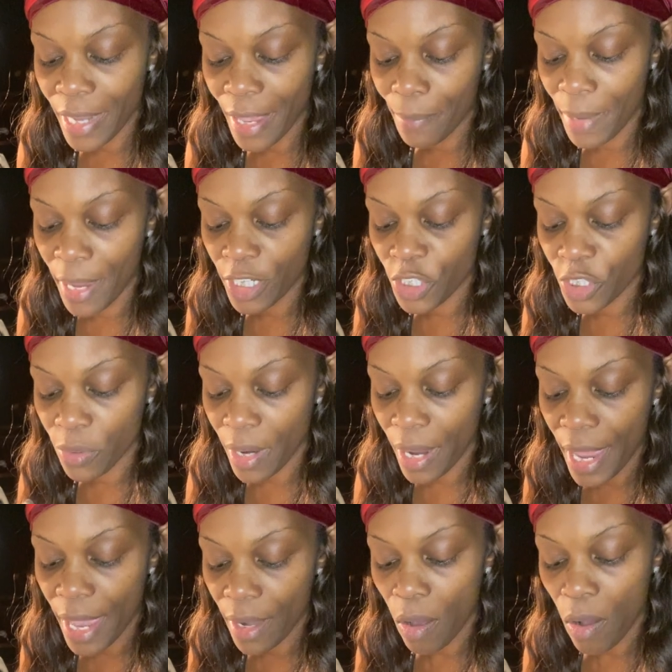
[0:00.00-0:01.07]
that made sure
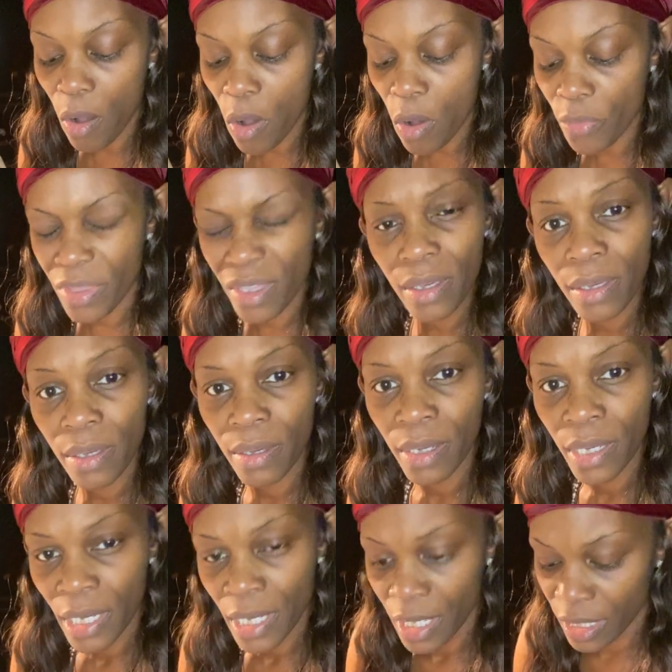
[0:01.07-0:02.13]
I had all the
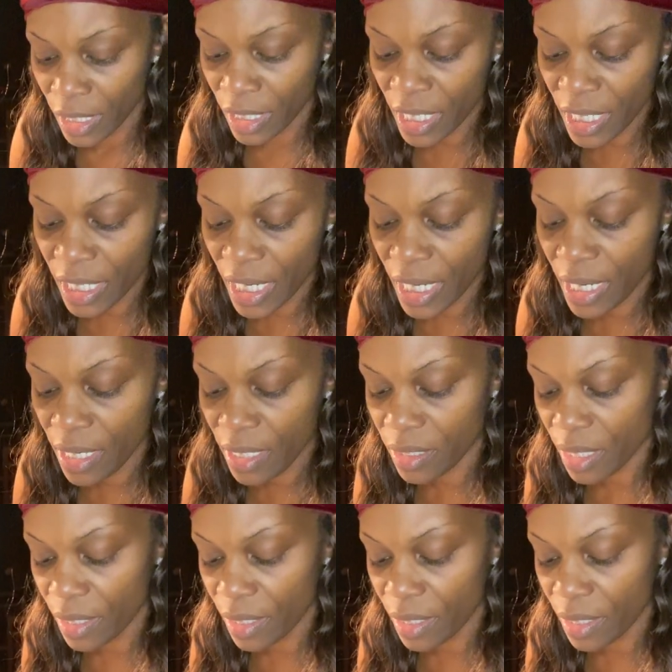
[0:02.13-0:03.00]
goodies